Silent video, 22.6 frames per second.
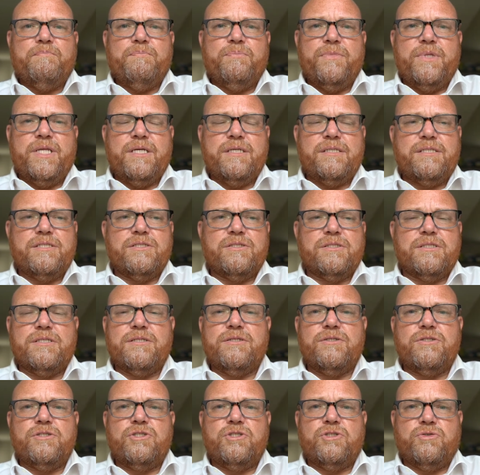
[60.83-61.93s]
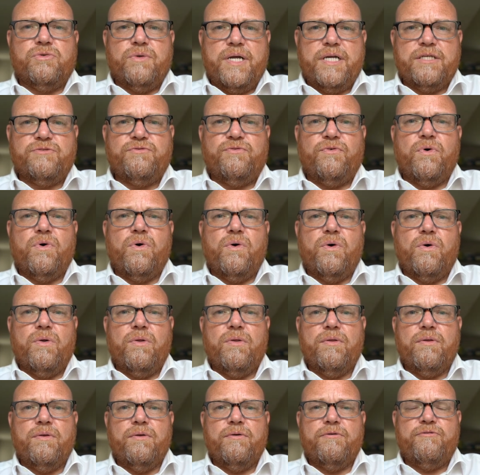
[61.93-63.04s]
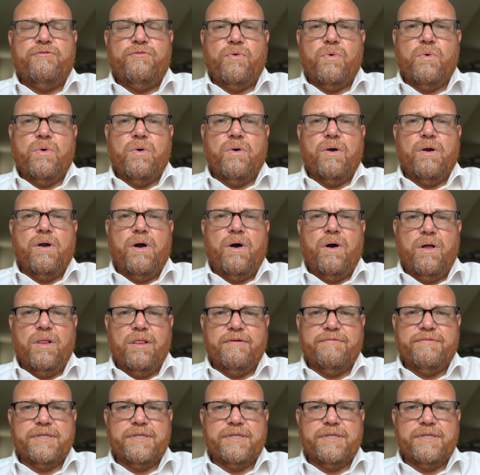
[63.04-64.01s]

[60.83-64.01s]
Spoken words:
This is stressful for all of